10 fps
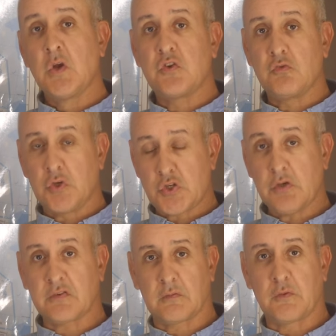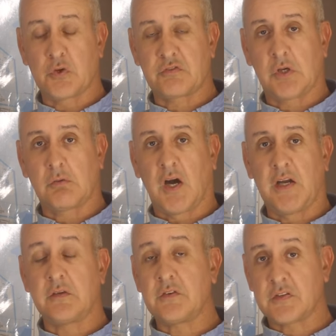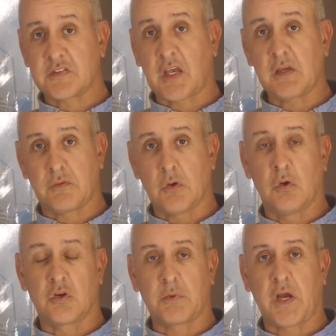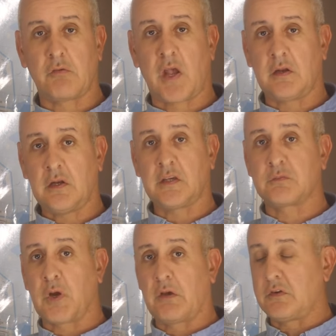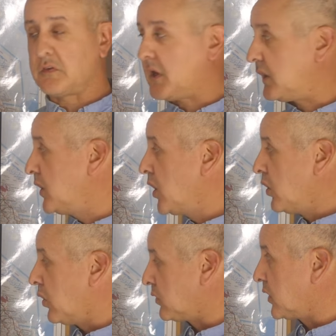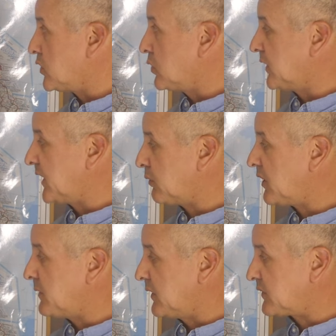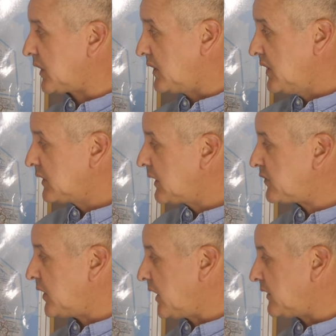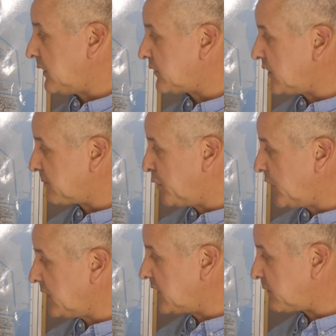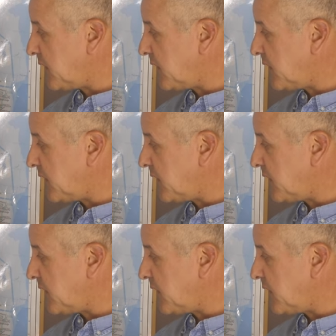to reduce the force required. It's just safer all the way around and less wear and tear on your equipment. So gives you an idea. So just pulling this